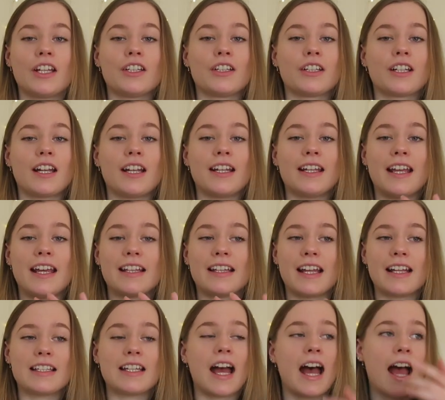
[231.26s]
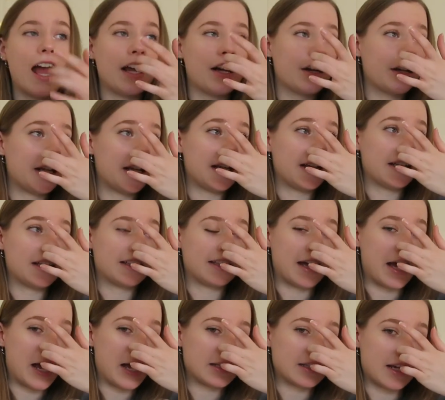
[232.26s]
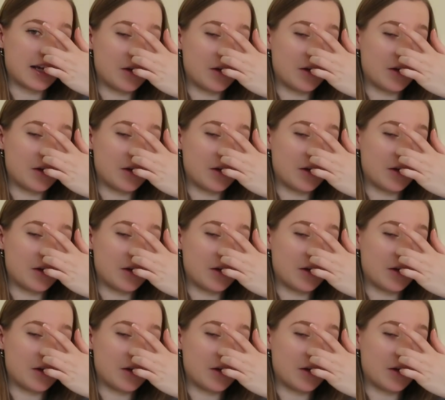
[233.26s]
You're gonna get like tired in class.